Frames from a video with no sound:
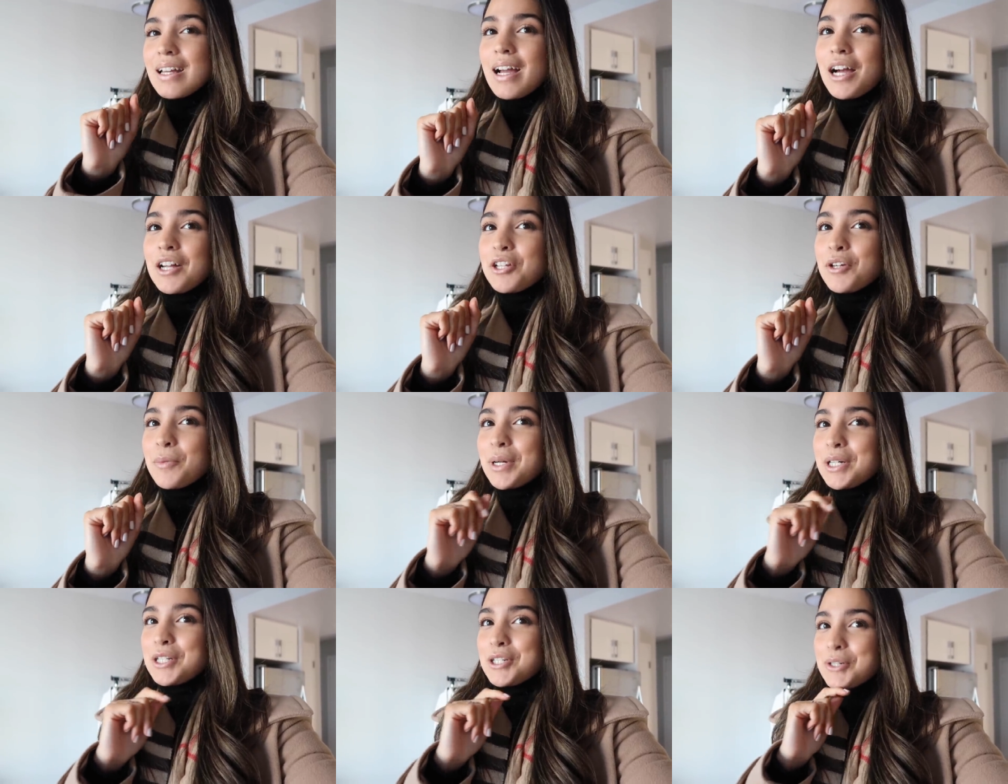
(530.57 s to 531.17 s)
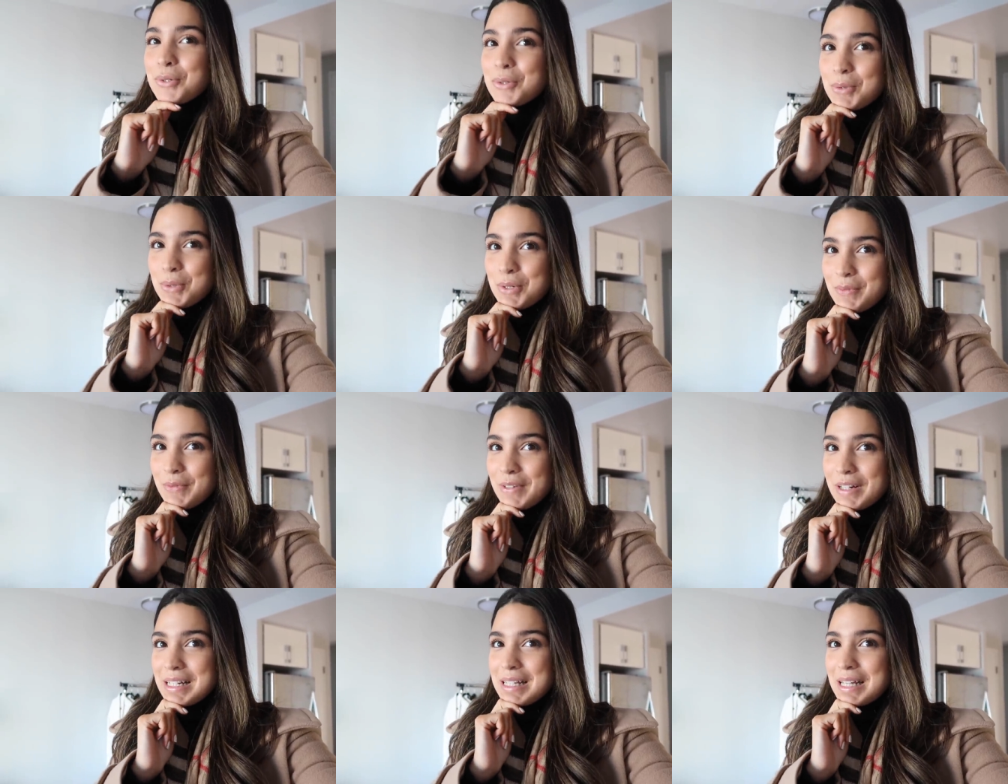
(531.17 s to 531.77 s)
a new pair of shoes which
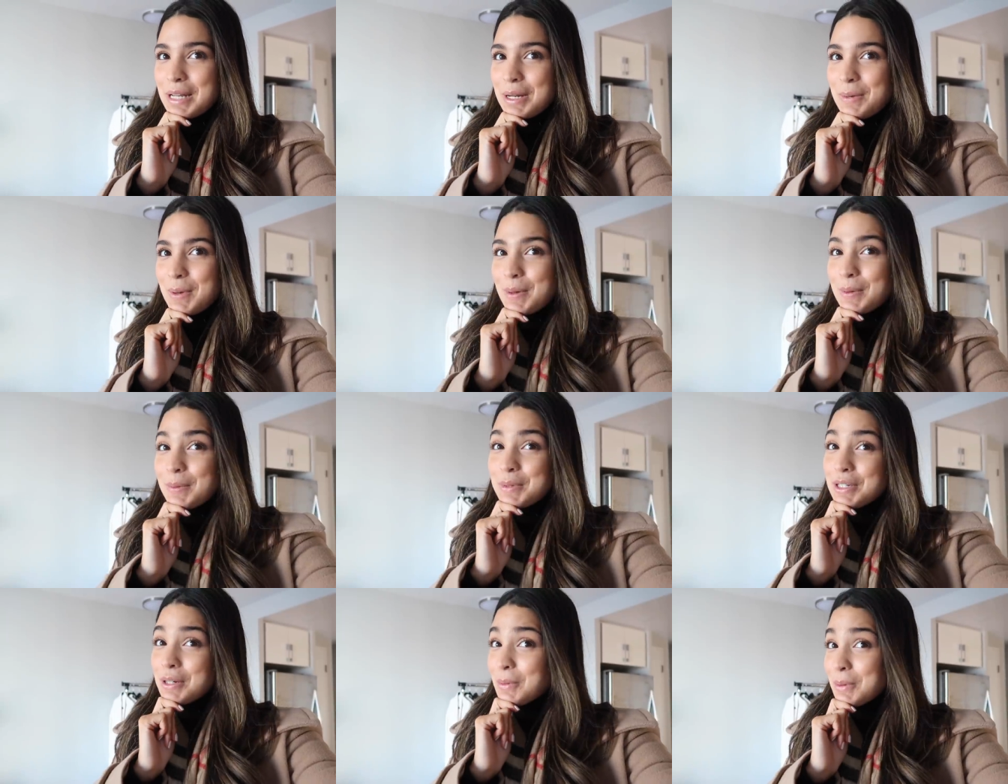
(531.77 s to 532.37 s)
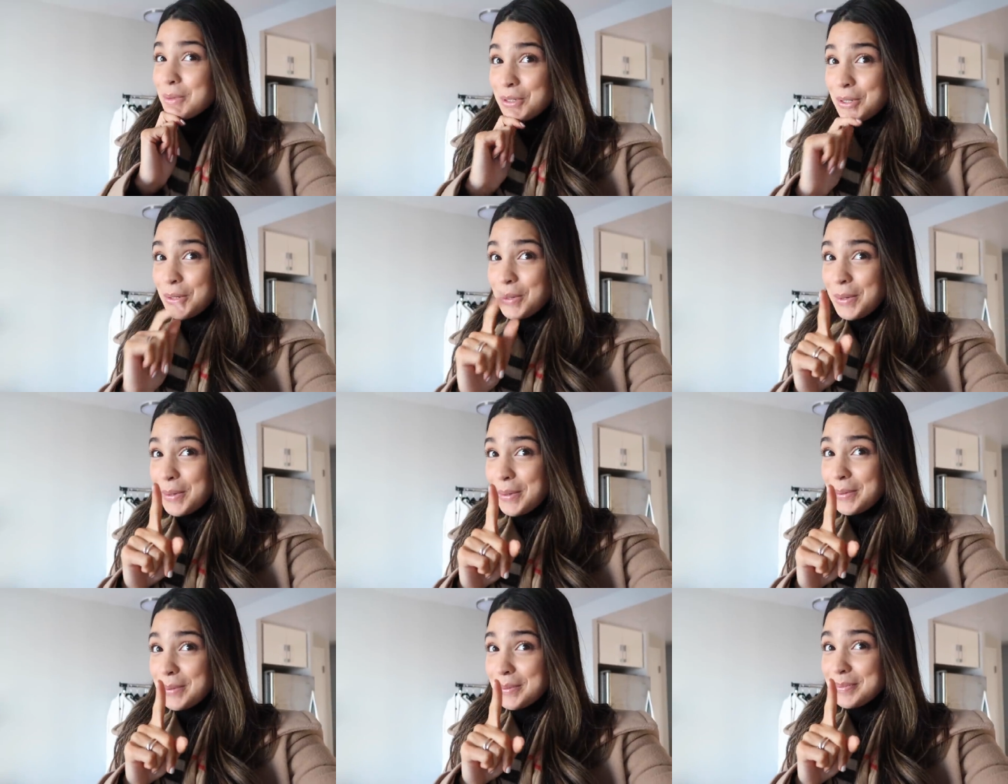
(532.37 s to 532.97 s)
I'm very excited about, which I wanna show
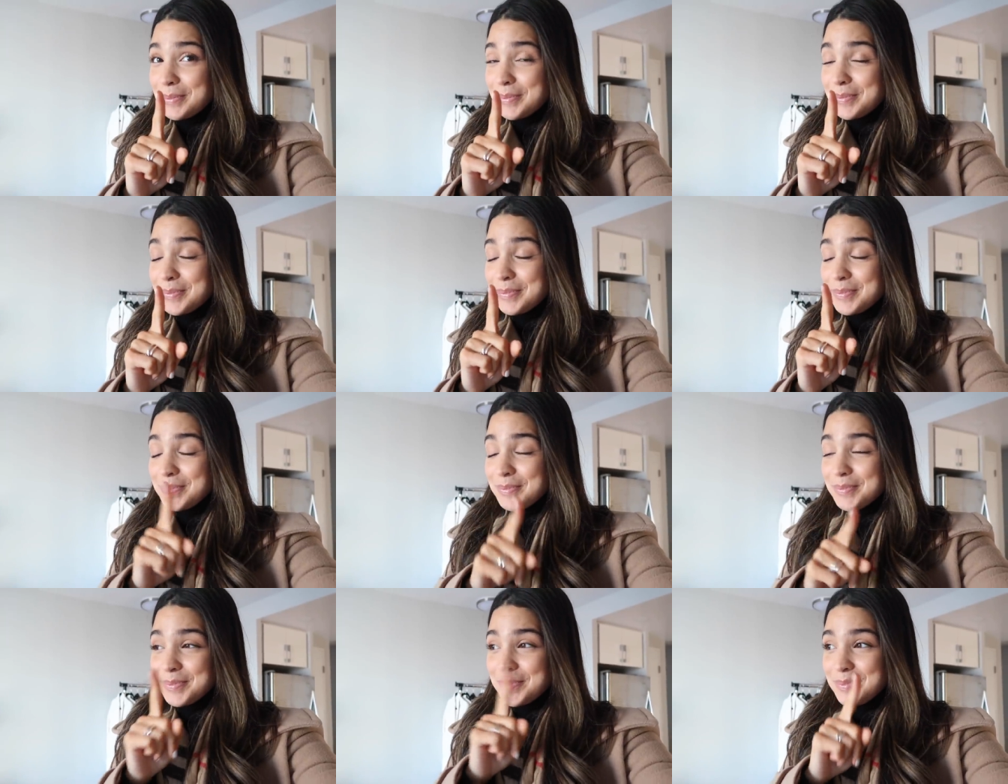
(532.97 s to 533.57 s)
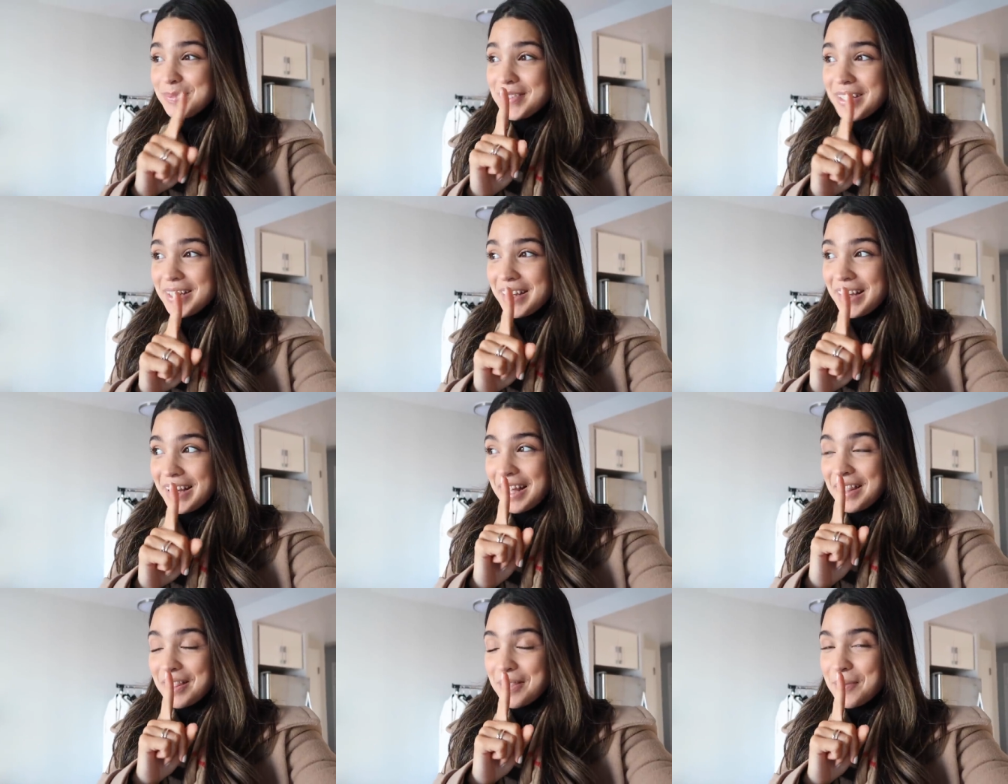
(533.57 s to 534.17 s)
you till I
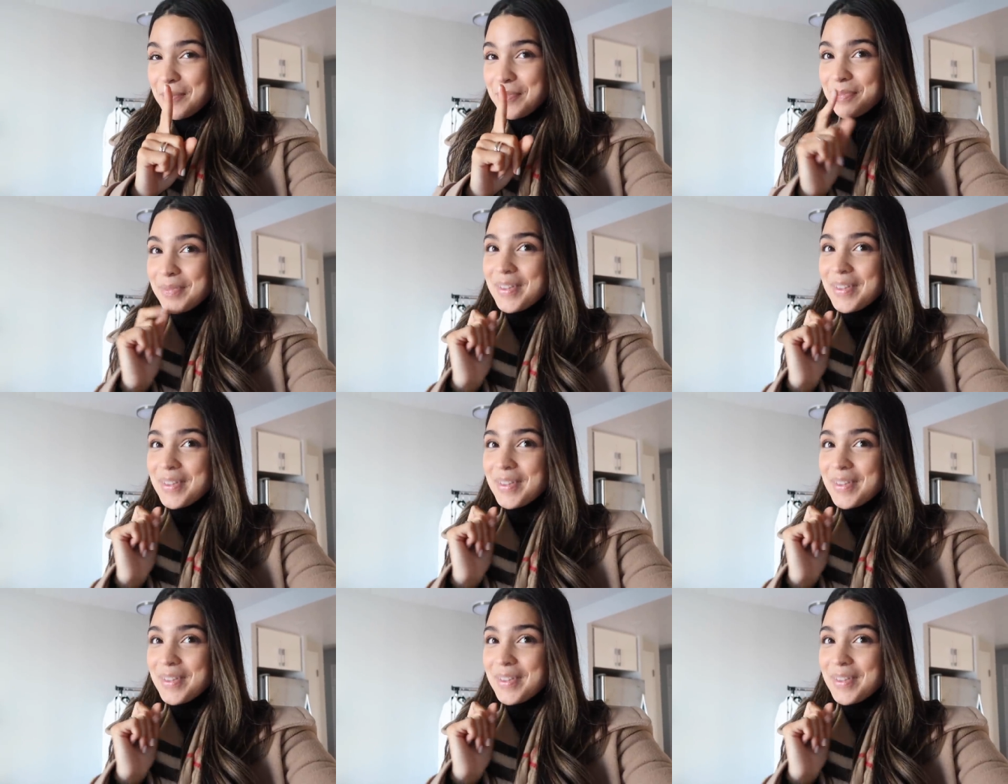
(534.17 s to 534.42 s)
get them.